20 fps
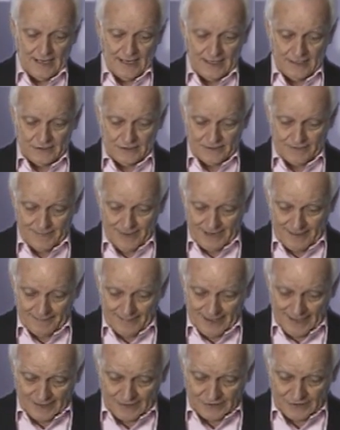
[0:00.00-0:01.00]
And to make
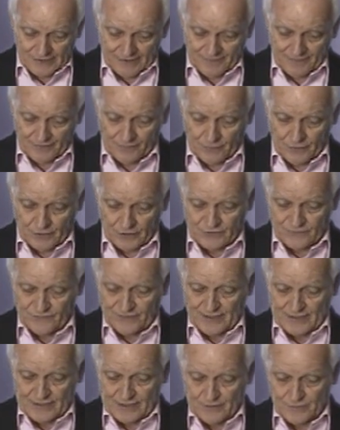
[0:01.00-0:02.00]
matters even worse,
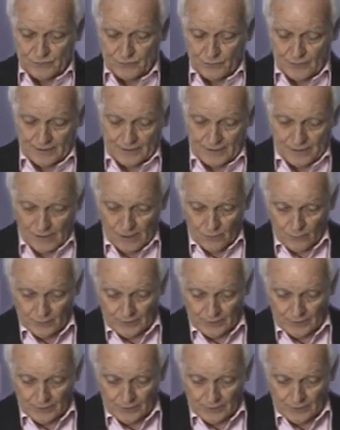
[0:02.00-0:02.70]
victims would,